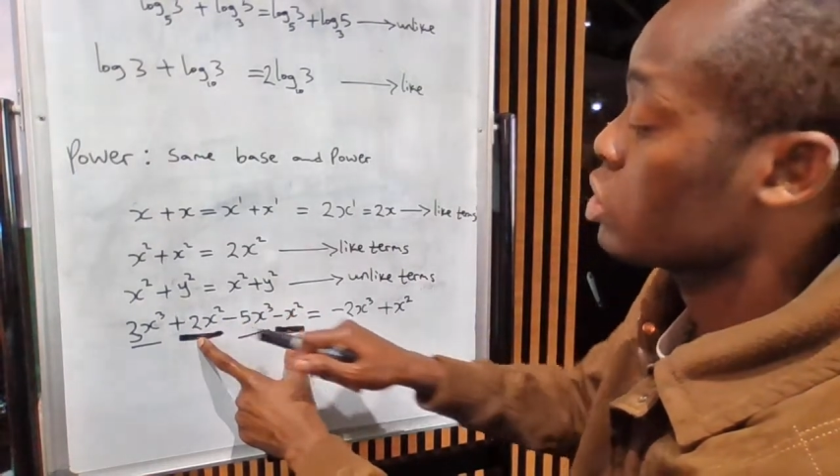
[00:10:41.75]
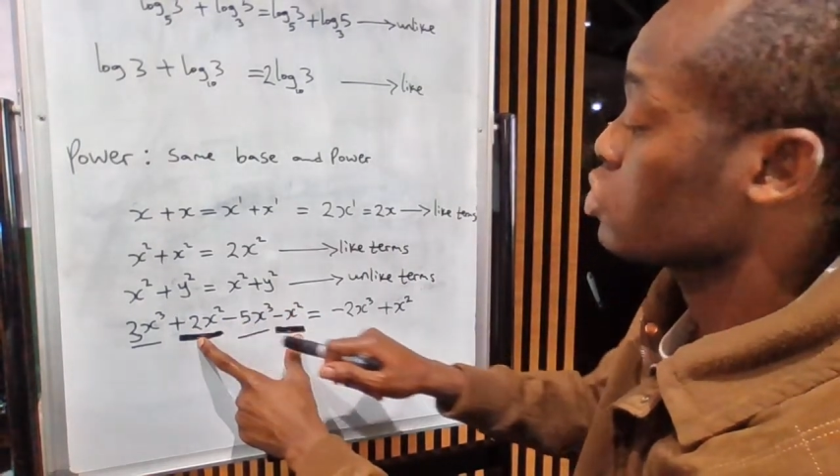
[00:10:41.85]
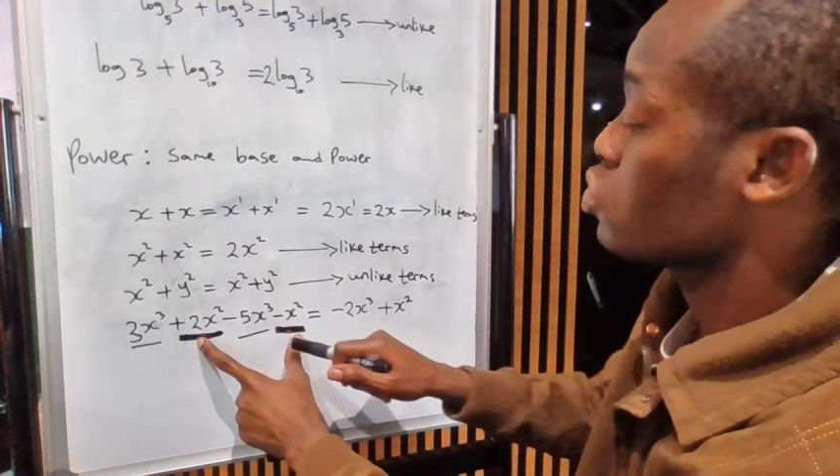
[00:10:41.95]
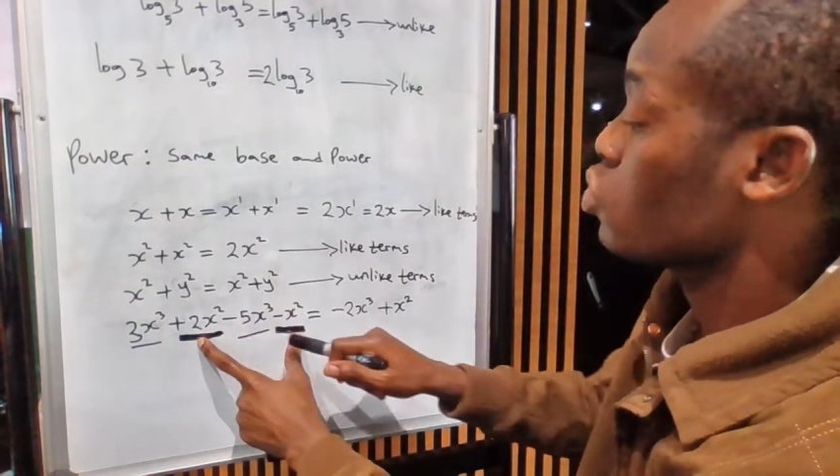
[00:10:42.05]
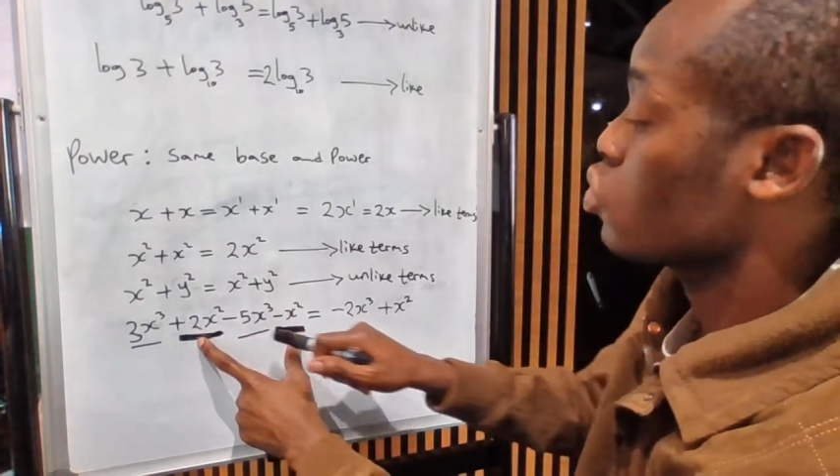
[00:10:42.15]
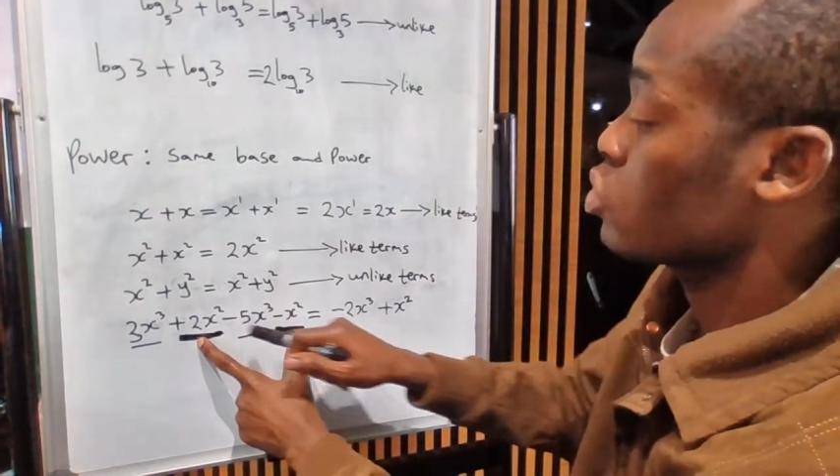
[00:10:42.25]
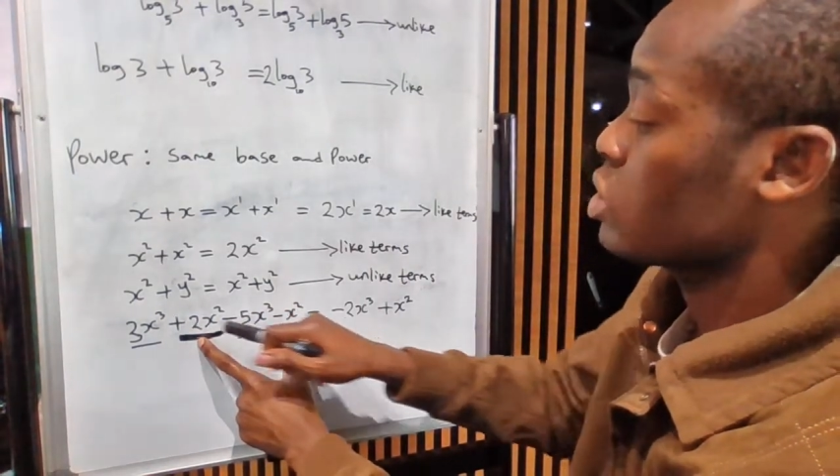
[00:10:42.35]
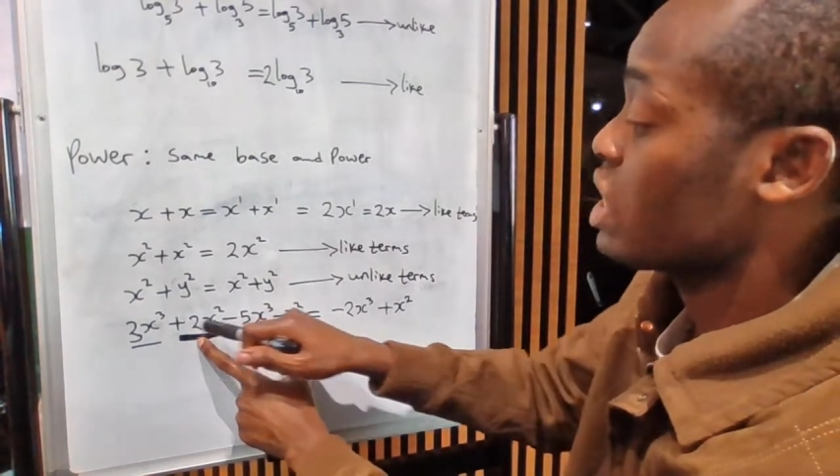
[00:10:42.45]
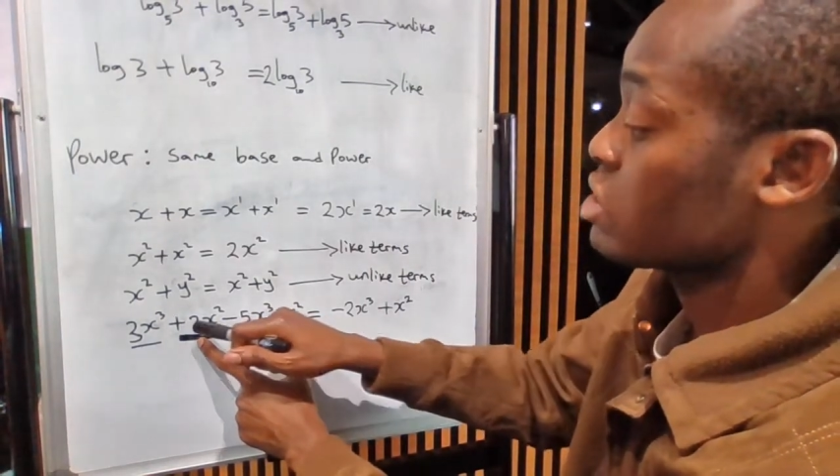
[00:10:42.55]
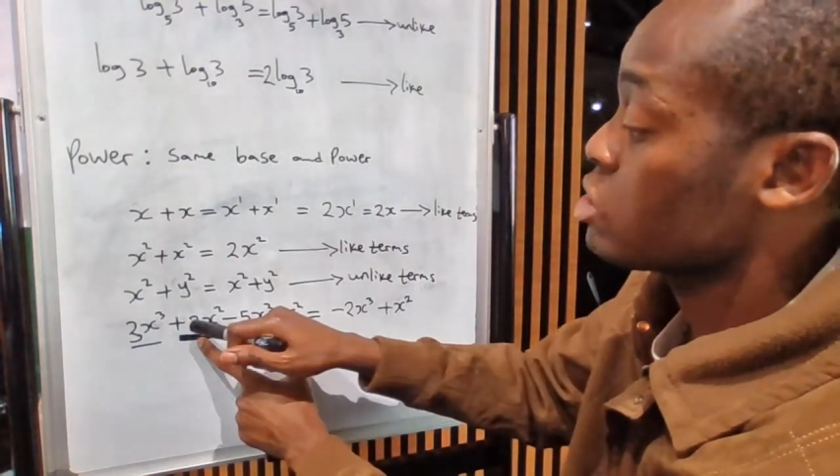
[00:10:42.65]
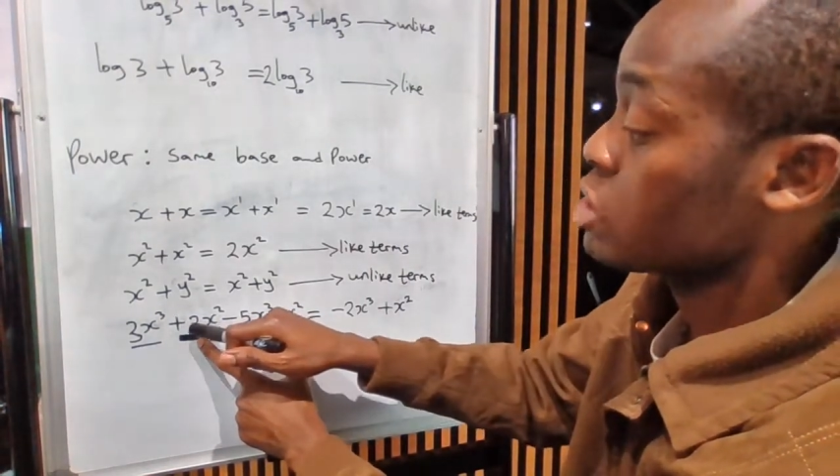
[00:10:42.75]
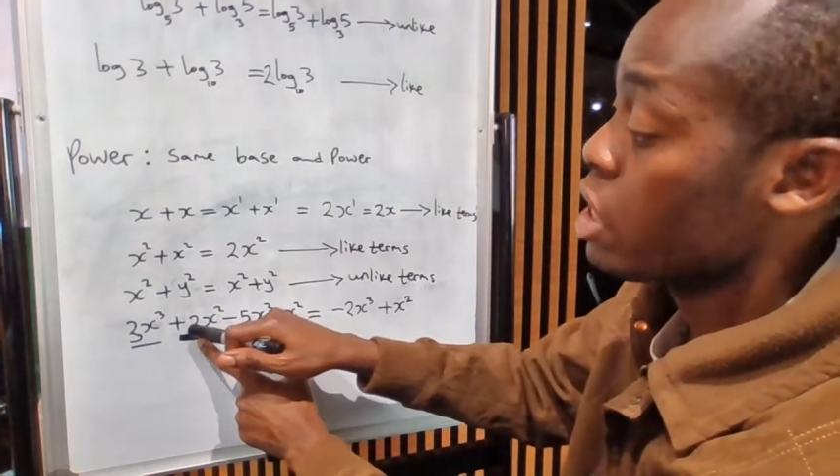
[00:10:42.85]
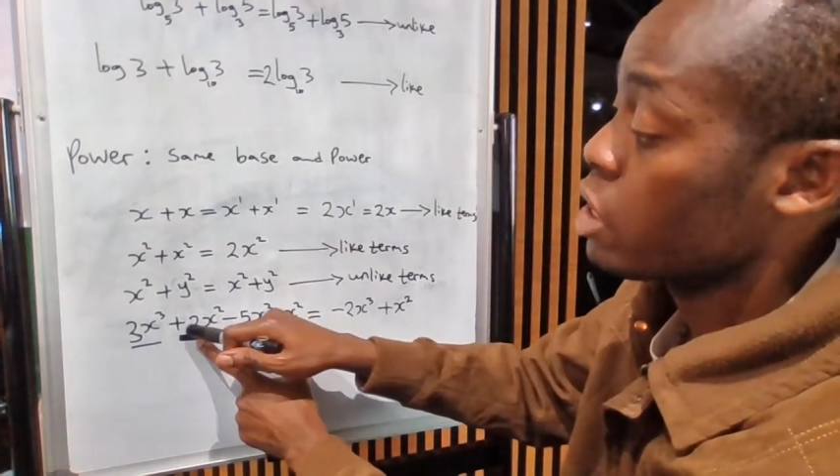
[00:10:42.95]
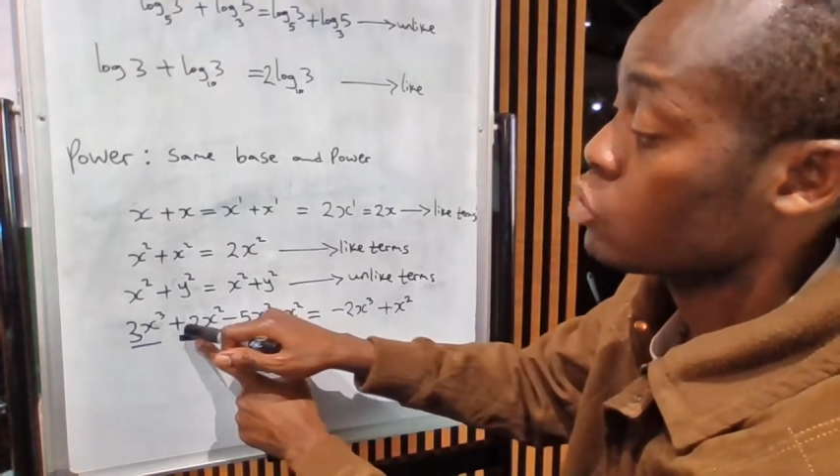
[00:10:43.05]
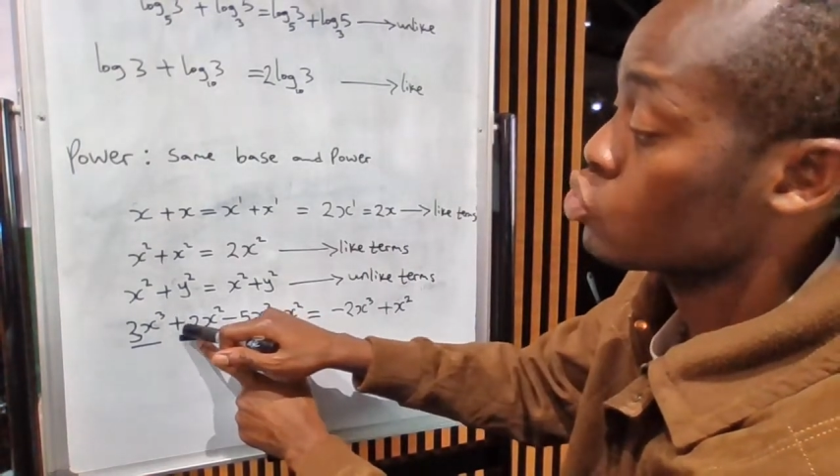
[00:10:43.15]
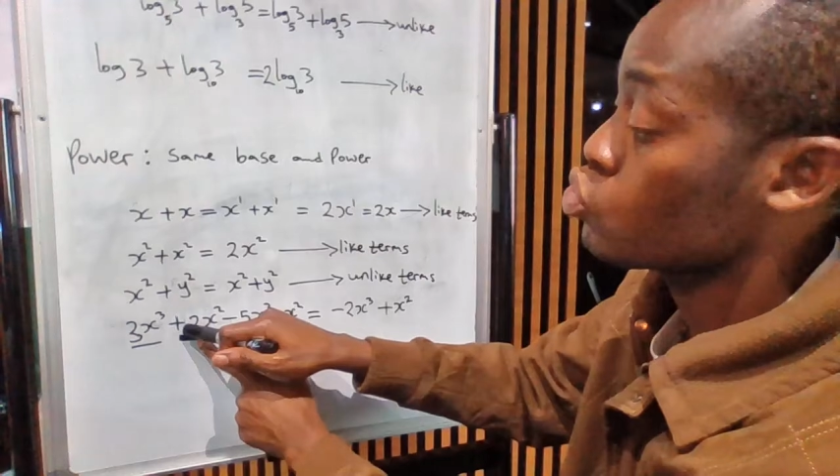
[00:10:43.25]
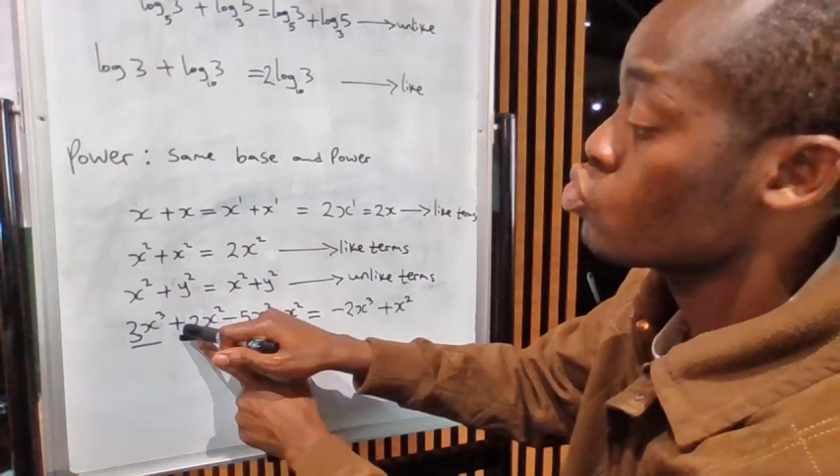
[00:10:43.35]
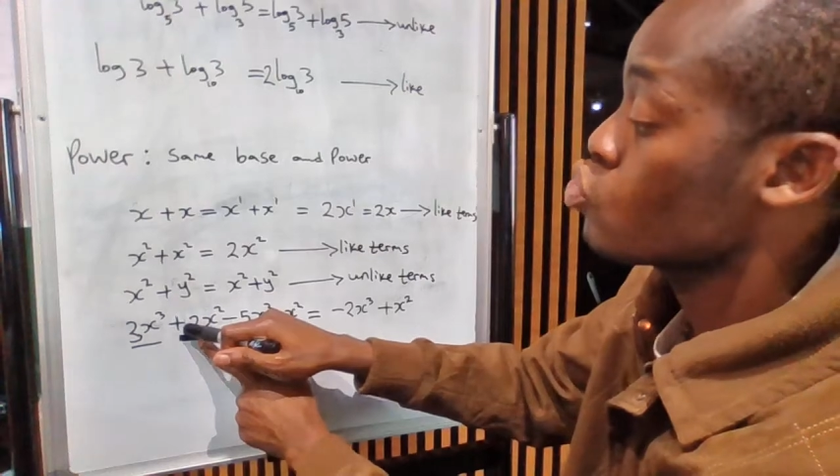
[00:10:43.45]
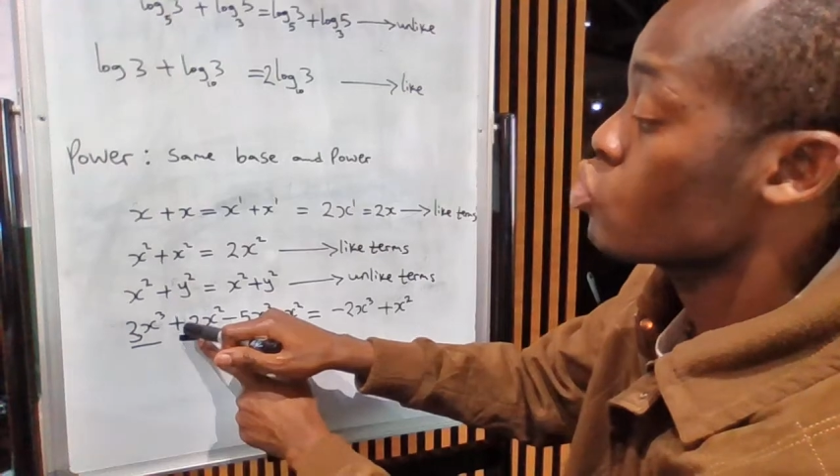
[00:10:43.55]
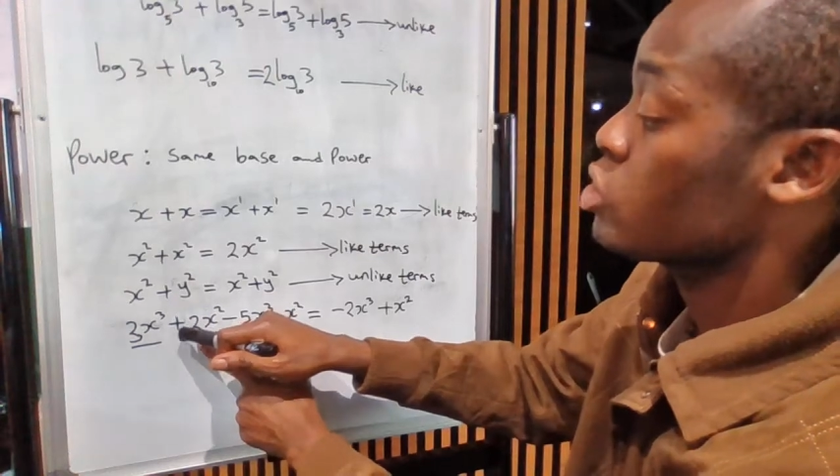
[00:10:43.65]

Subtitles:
So that is 2.